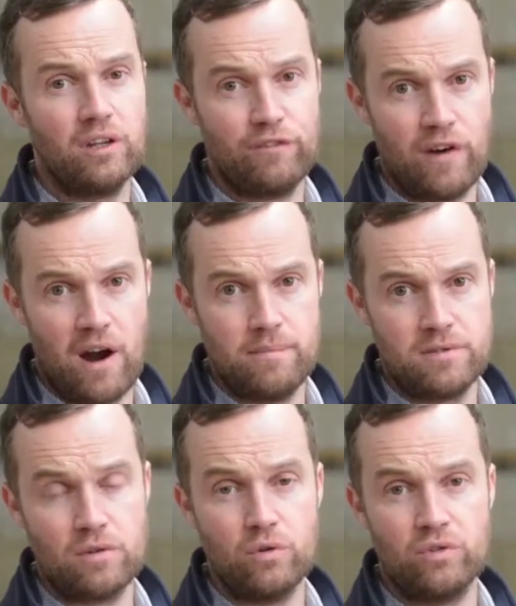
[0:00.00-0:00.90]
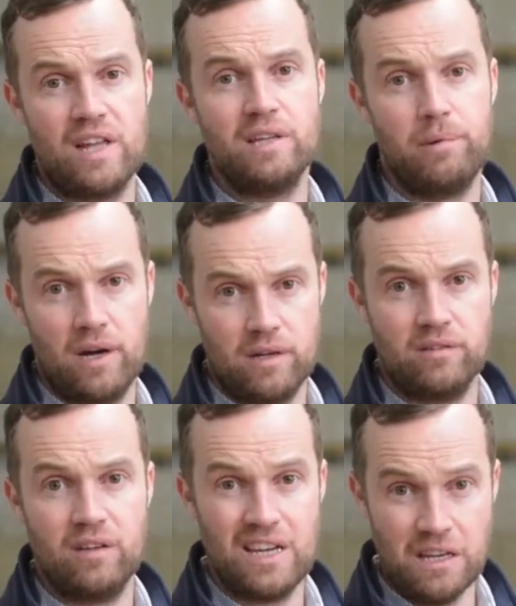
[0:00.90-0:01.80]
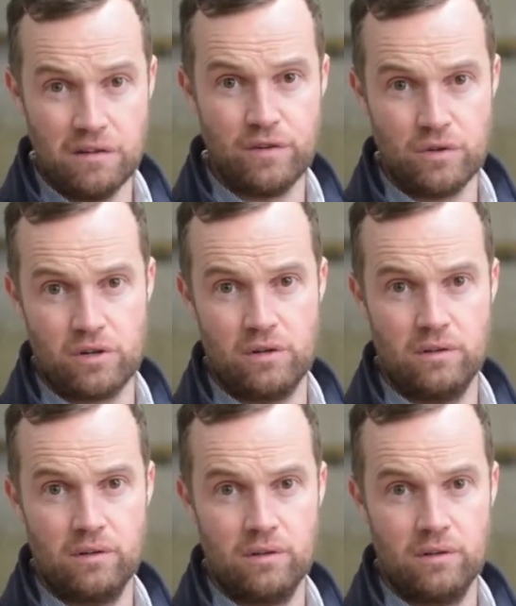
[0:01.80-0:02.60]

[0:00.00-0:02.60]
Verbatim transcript: the farms to those antibiotics in the future.